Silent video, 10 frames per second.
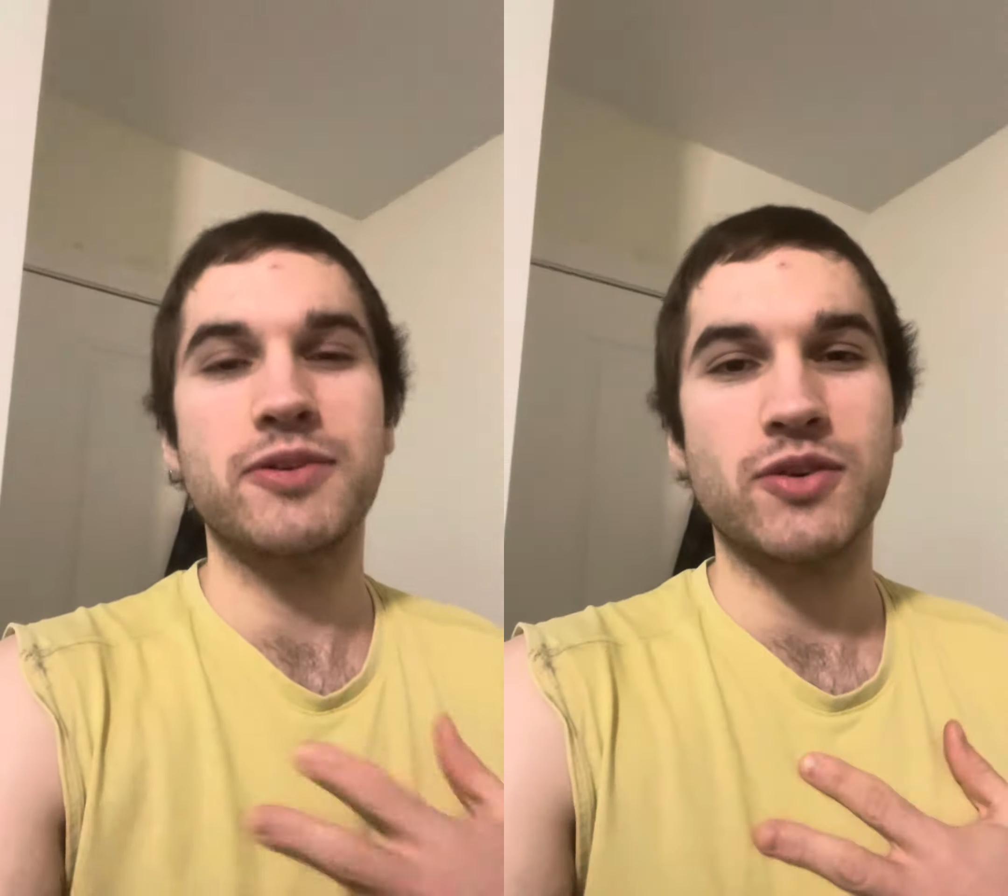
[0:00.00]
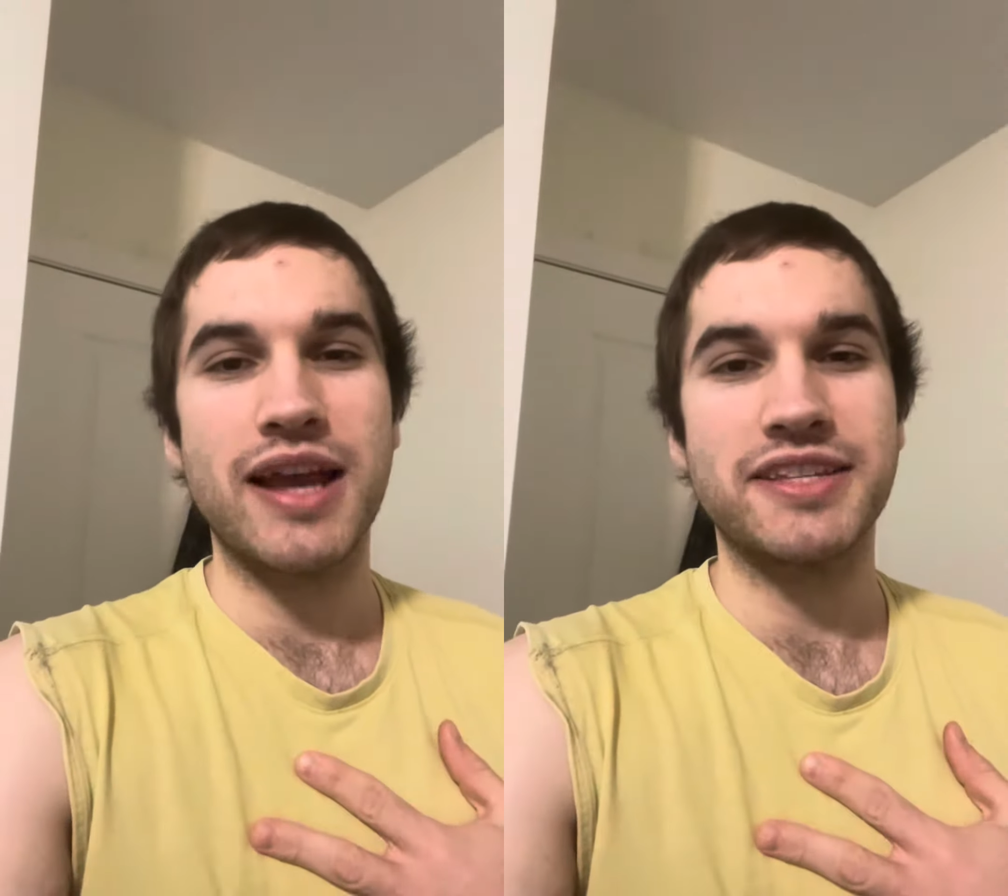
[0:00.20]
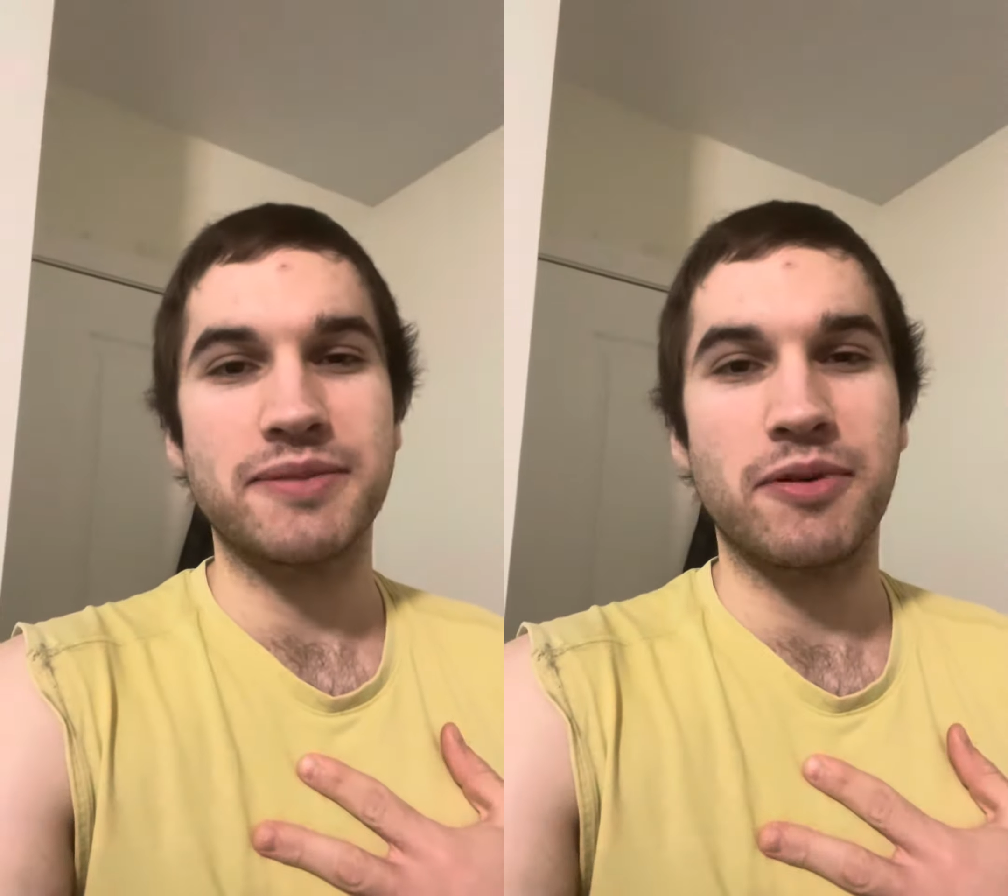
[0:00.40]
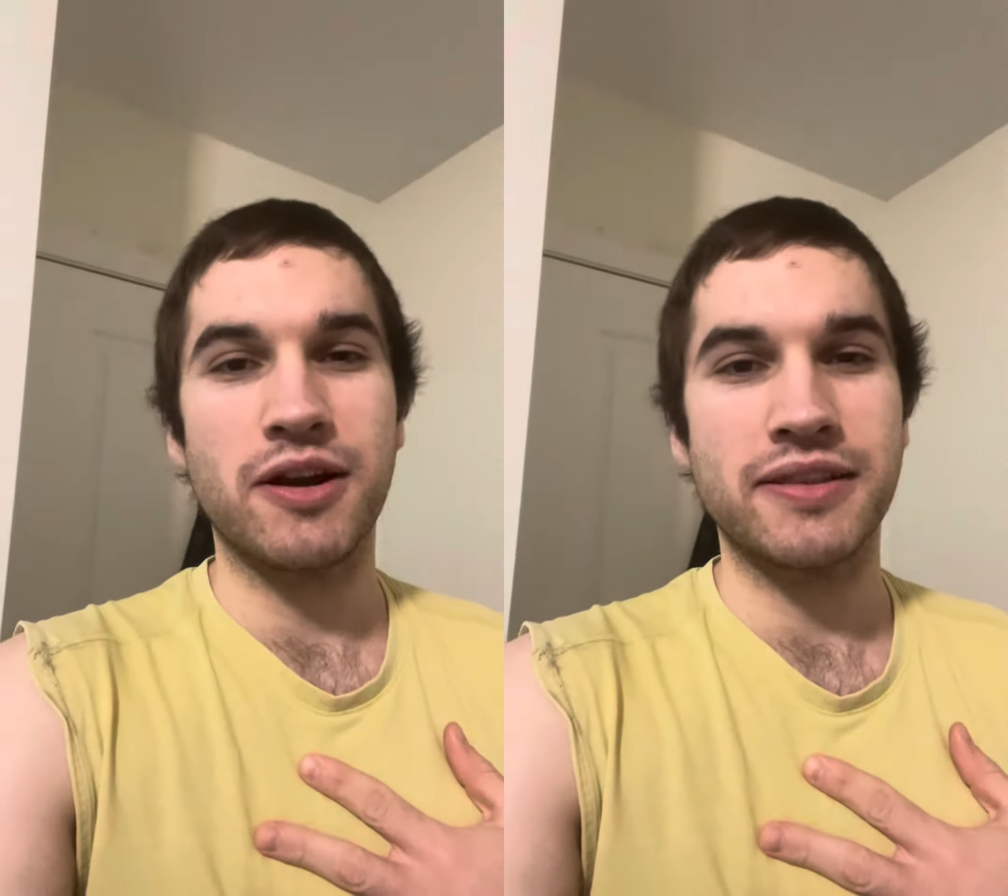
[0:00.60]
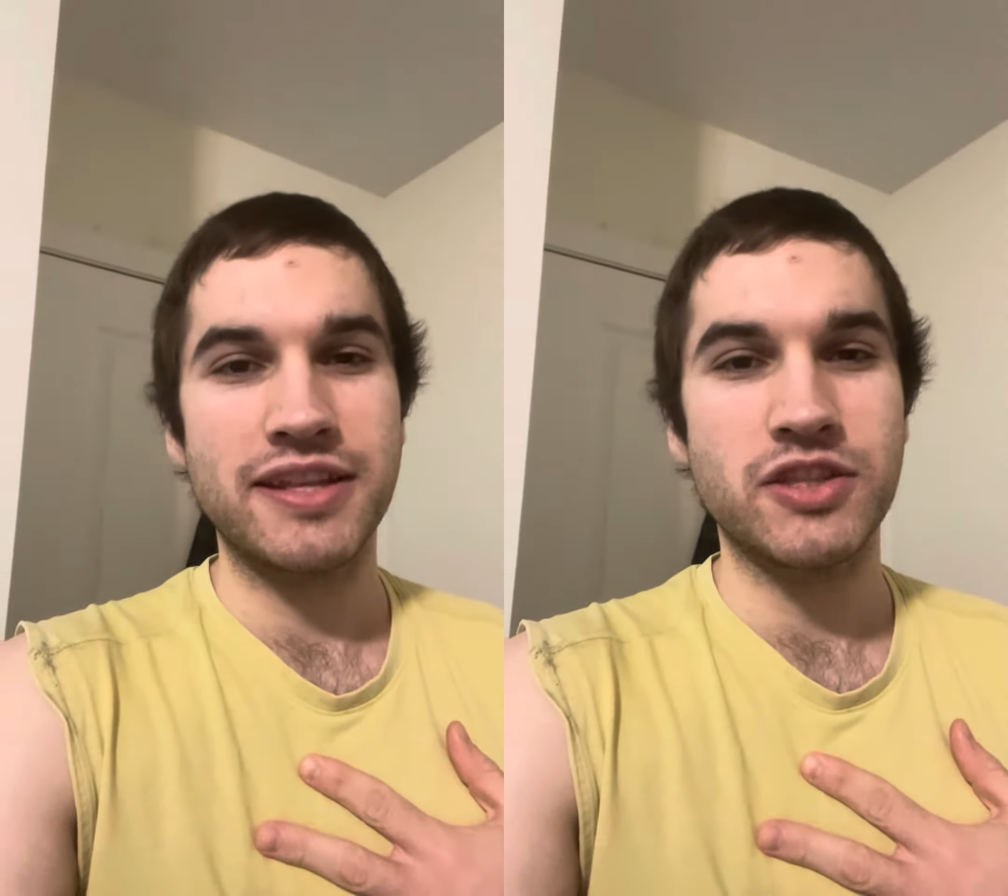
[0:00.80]
Jurassic
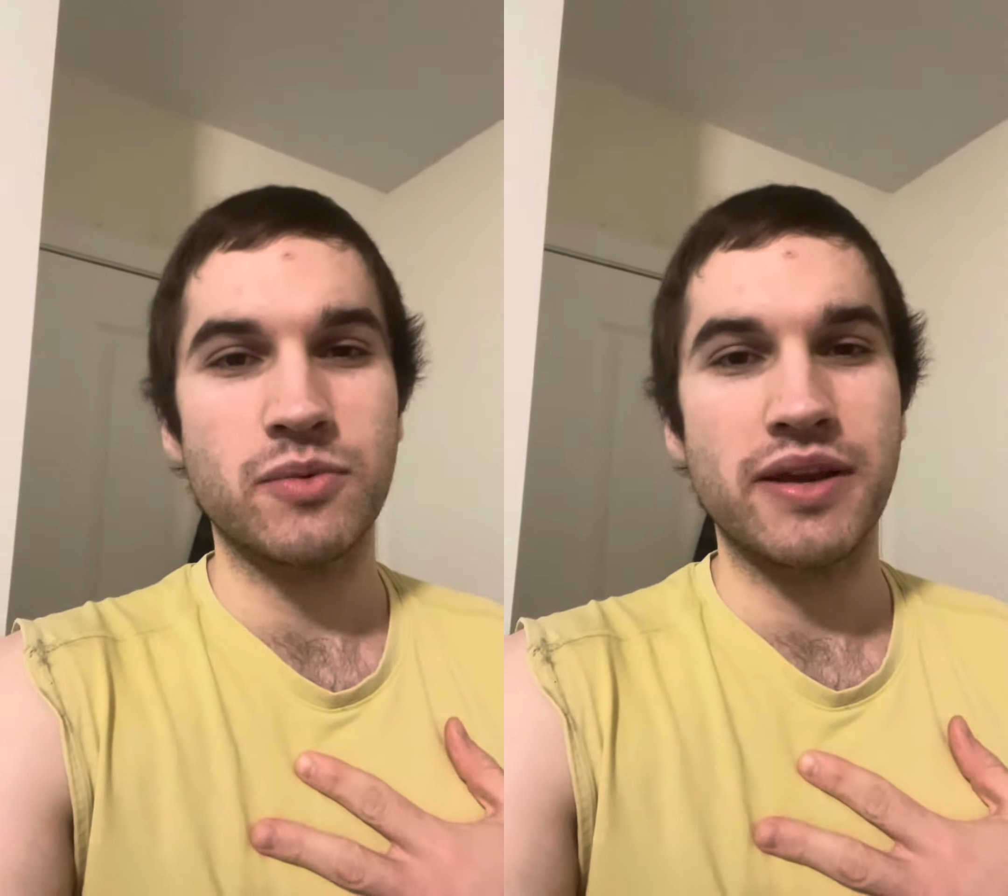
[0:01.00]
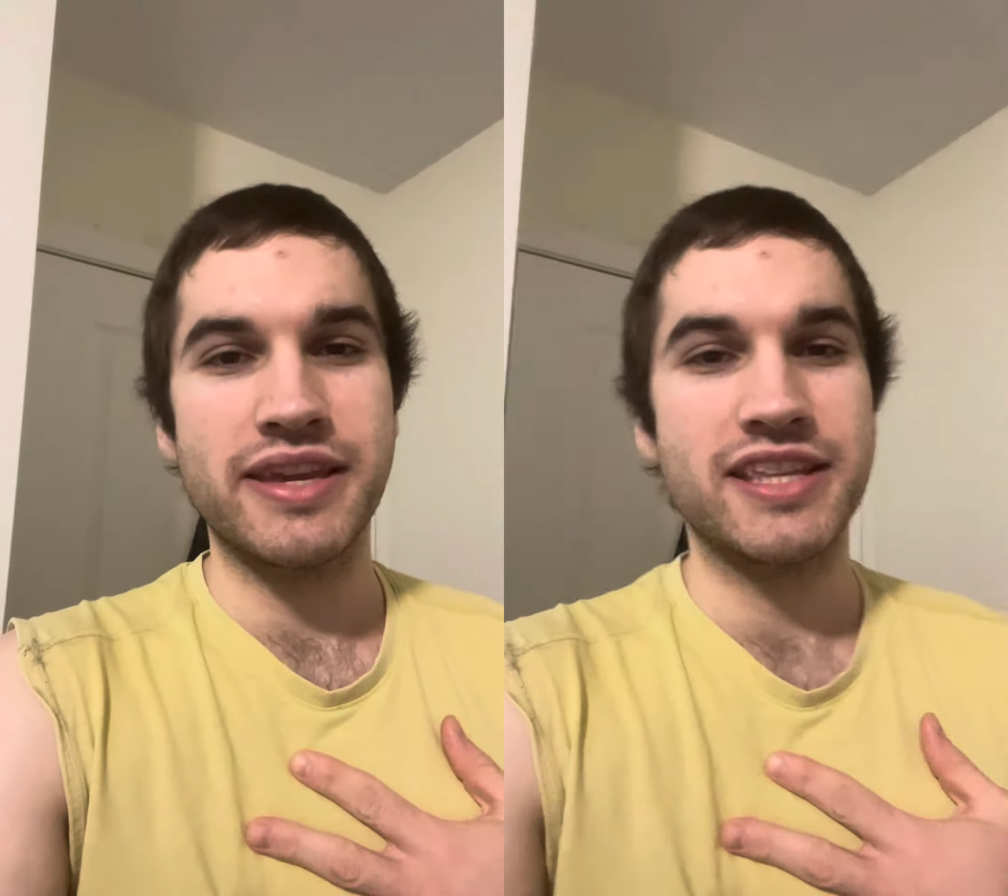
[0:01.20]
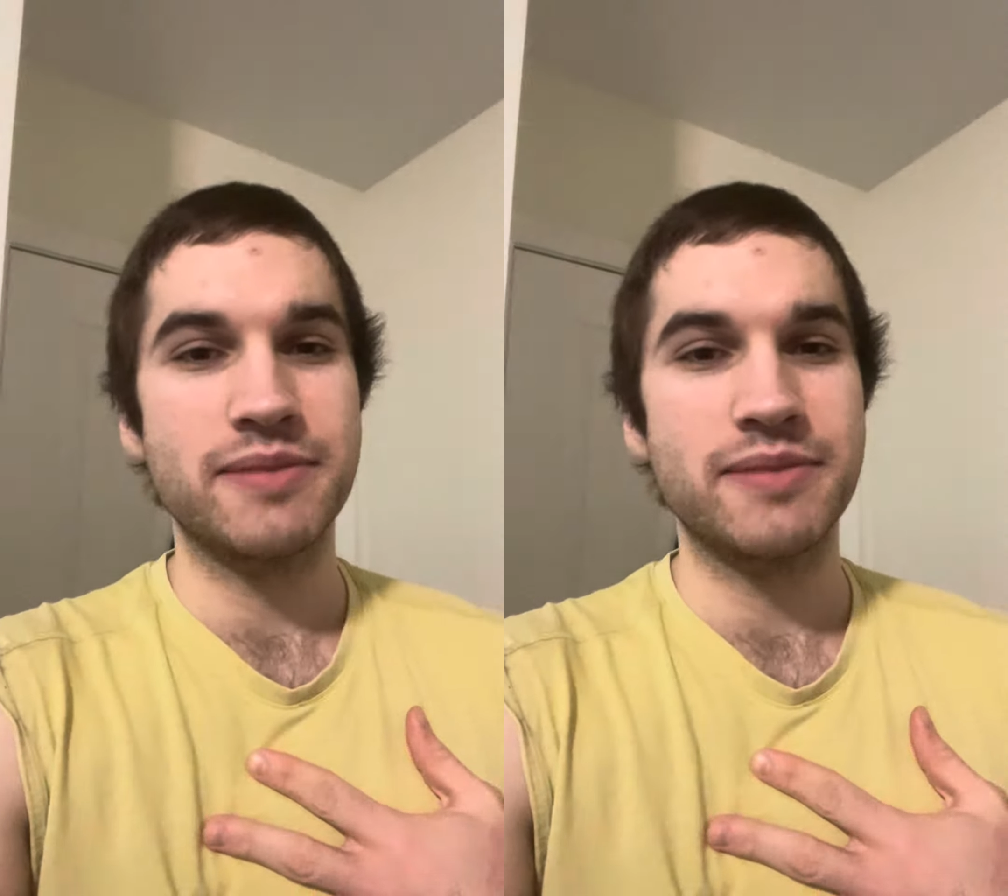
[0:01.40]
Park, that's the way he is